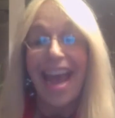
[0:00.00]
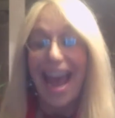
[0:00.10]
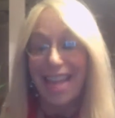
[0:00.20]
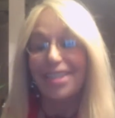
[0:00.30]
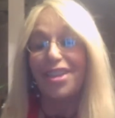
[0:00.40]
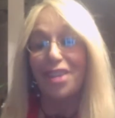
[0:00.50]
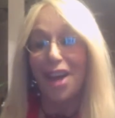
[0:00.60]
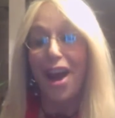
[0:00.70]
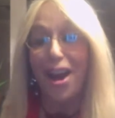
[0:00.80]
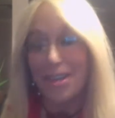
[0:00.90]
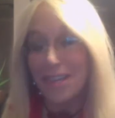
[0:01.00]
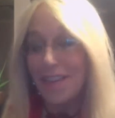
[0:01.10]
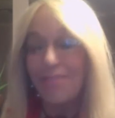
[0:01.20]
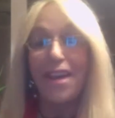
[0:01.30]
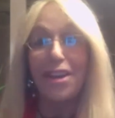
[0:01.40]
And so the
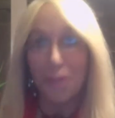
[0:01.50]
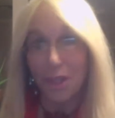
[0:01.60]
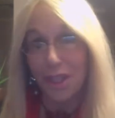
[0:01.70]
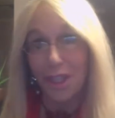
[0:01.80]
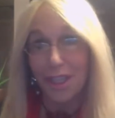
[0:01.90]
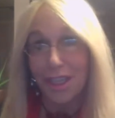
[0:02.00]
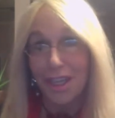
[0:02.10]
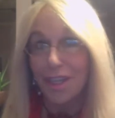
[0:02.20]
heart ventricle